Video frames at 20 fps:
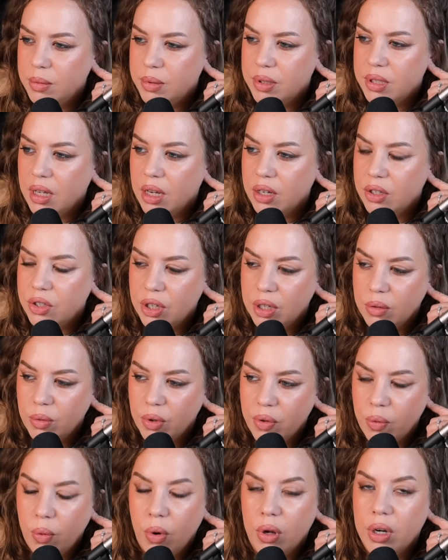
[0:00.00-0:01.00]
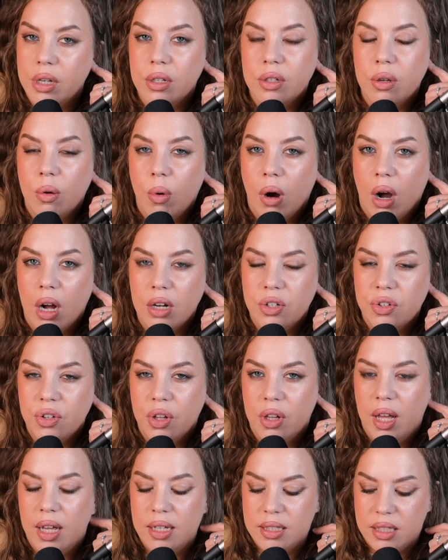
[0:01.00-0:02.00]
obsession with wanting to watch the
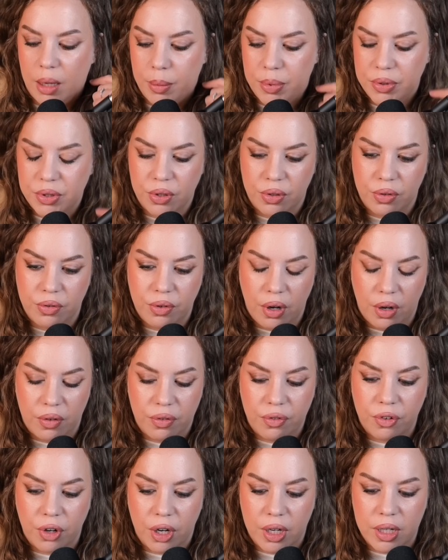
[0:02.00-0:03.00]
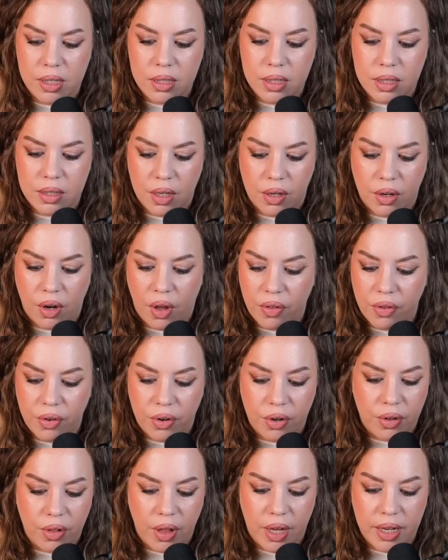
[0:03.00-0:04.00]
last episode of Friends is
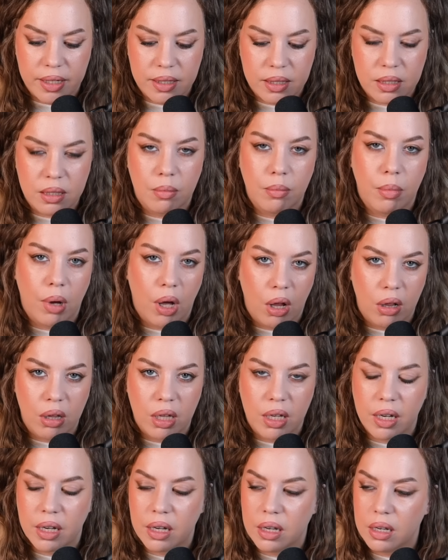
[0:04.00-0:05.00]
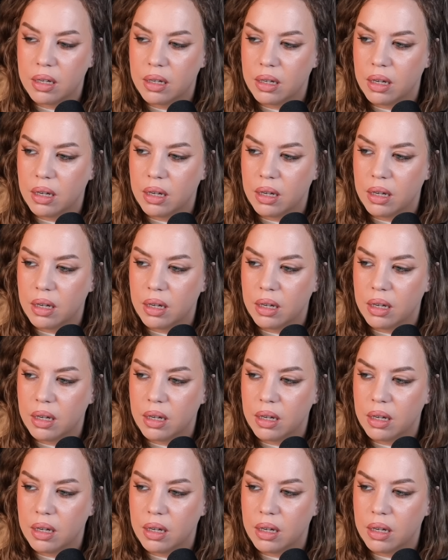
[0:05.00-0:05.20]
another like symbolic